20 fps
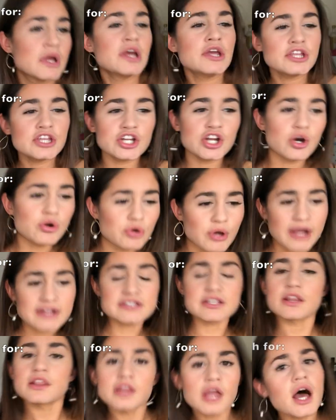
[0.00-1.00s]
you know go out
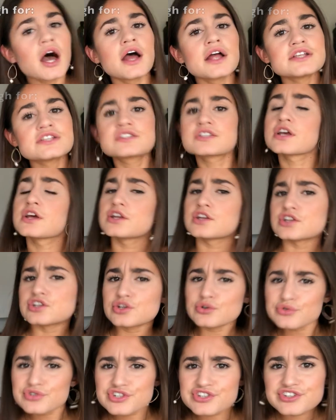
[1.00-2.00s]
to lunch,
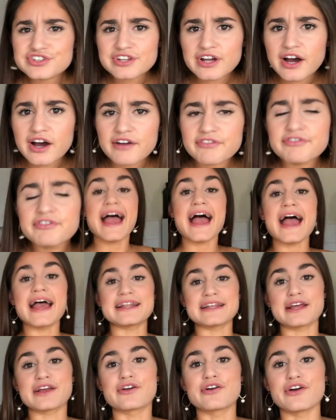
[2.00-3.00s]
do stuff
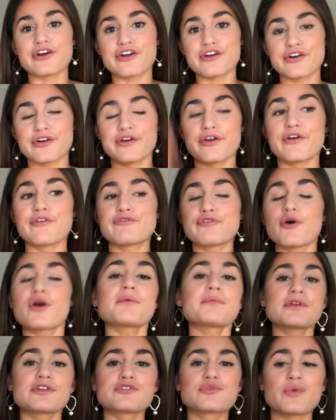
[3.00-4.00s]
and I cook four
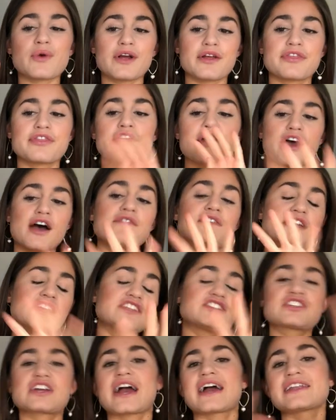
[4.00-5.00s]
meals worth of
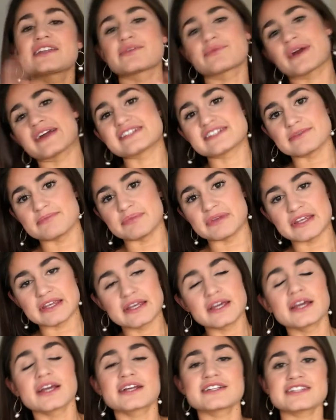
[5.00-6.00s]
each kind of recipe
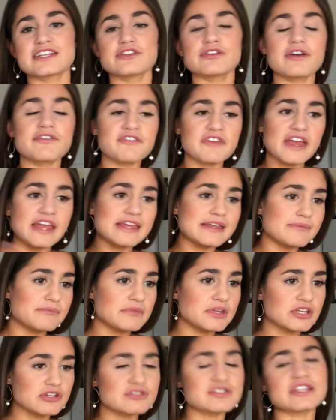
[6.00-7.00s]
because then you have eight
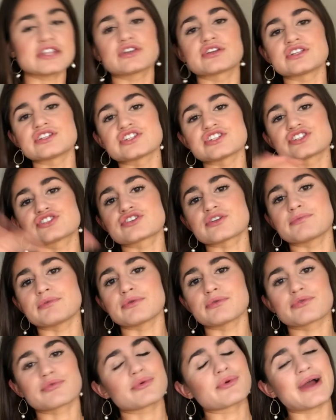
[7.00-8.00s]
meals that you can
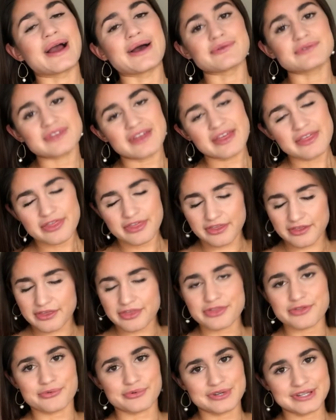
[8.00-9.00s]
distribute throughout the
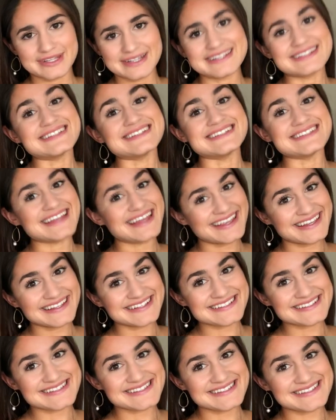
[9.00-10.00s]
three
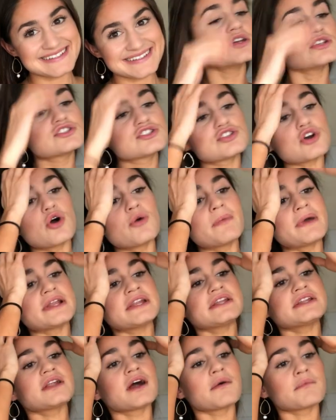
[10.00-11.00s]
days. So
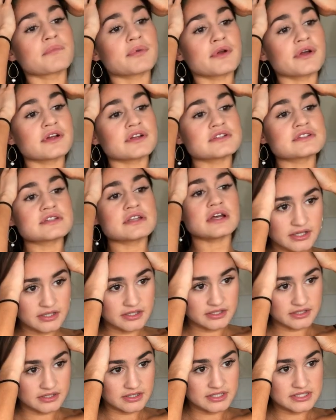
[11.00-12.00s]
many numbers,
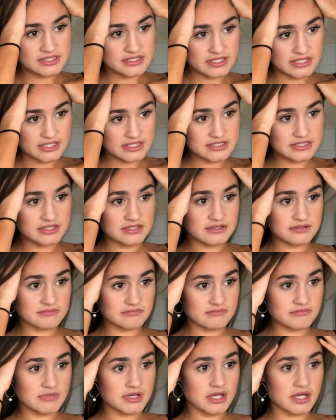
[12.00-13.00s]
this isn't
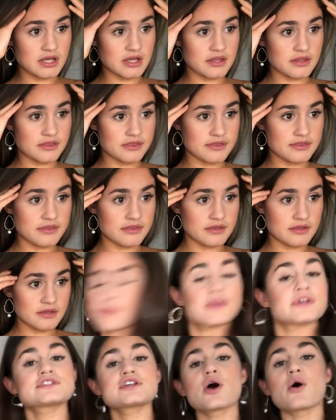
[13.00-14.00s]
math.
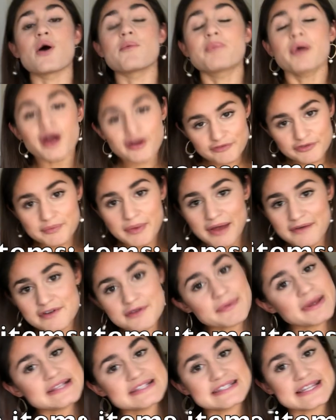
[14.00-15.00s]
So apart from having
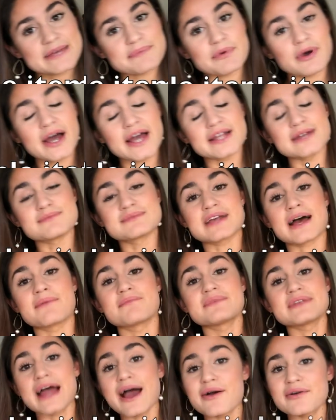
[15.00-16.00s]
my staple items,
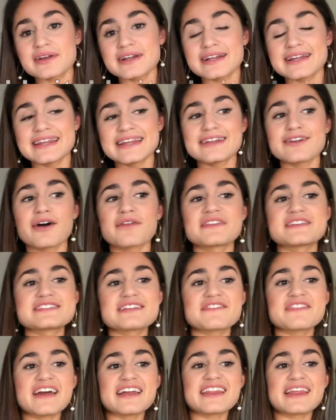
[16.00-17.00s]
I'm now gonna need all the
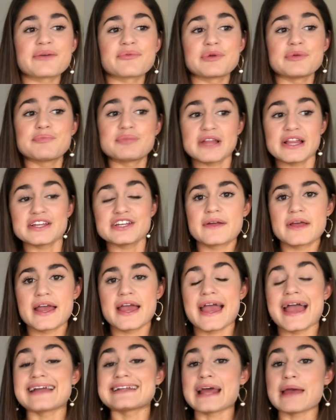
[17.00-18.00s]
stuff that I like replenish,
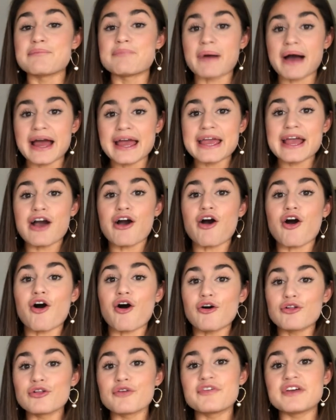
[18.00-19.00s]
and I buy
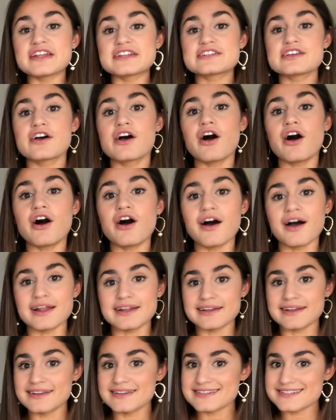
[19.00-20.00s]
all of it on
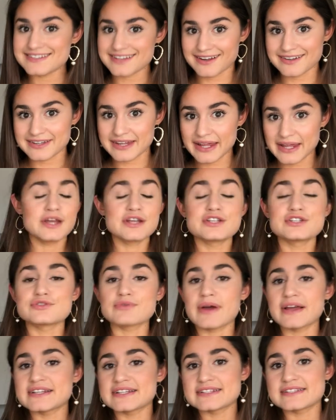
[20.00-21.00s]
Sunday.
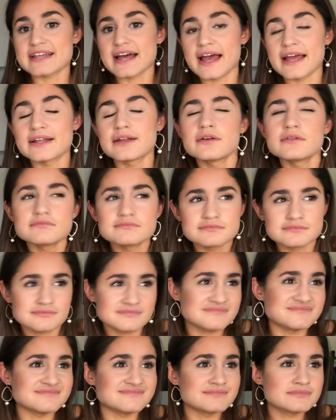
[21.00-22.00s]
So I decide,
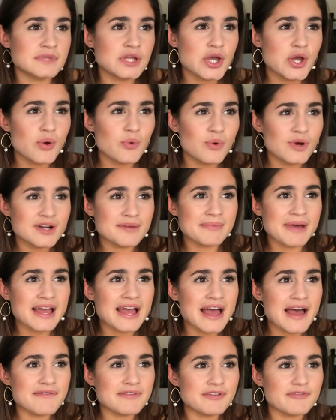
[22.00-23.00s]
hmm, what am I
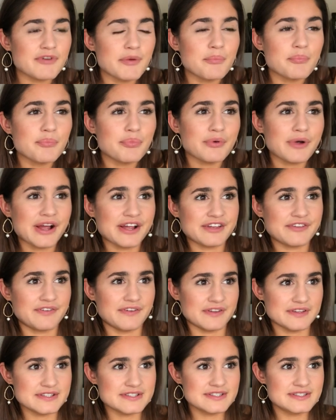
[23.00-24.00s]
having for
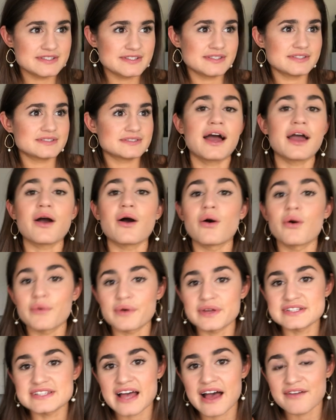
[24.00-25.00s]
breakfast? I
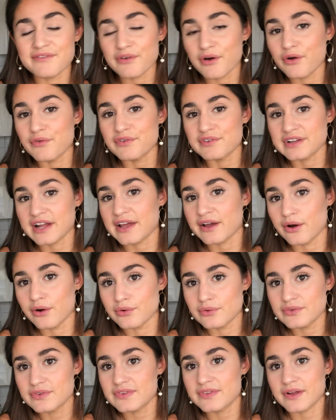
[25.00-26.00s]
always have overnight
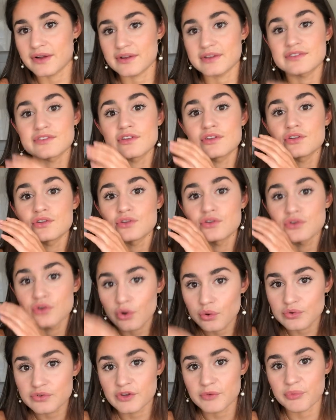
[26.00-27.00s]
oats. There is
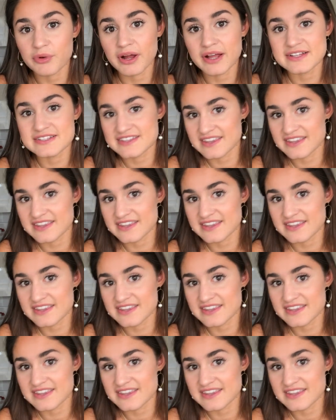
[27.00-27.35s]
no surprise